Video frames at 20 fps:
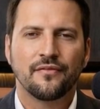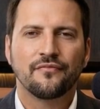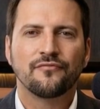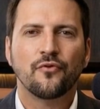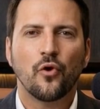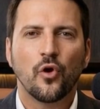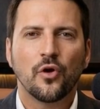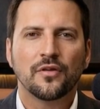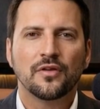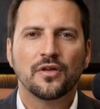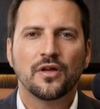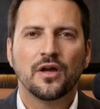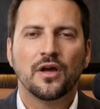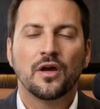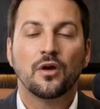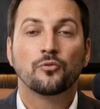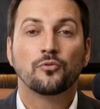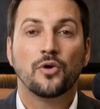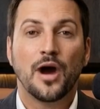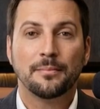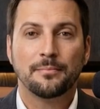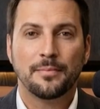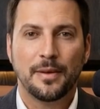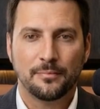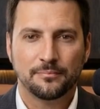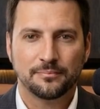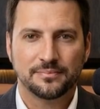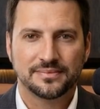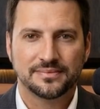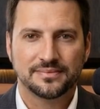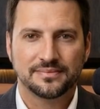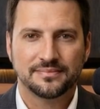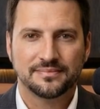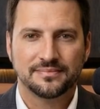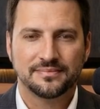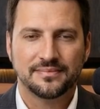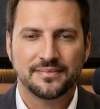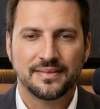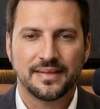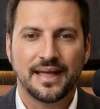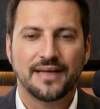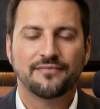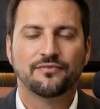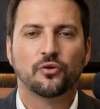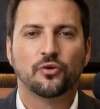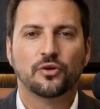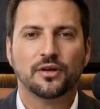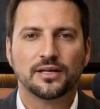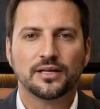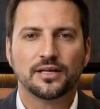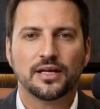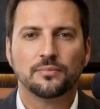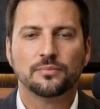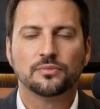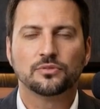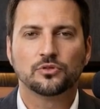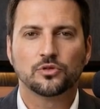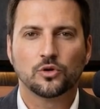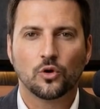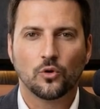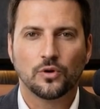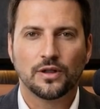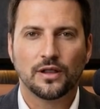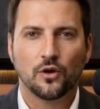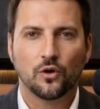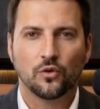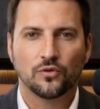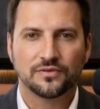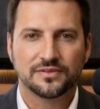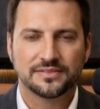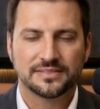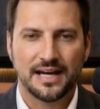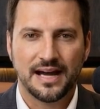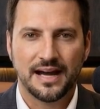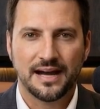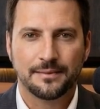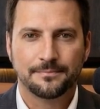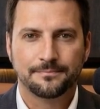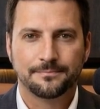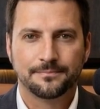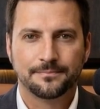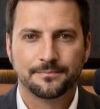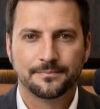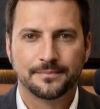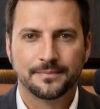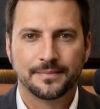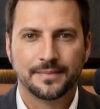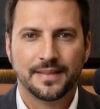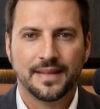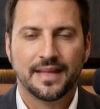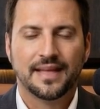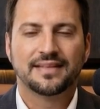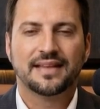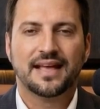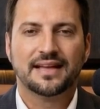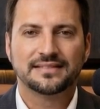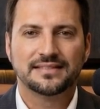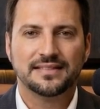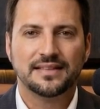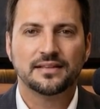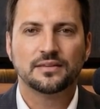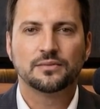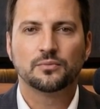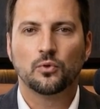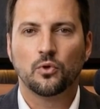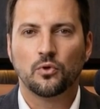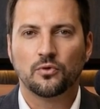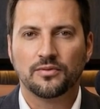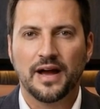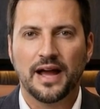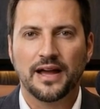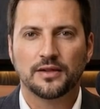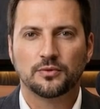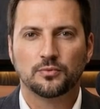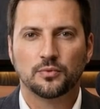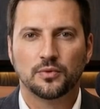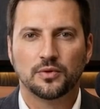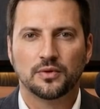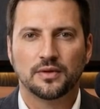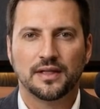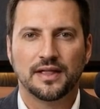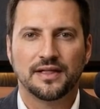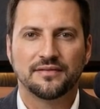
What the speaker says: Fourth, rent bumps. If your income is growing over time, that deal is more valuable.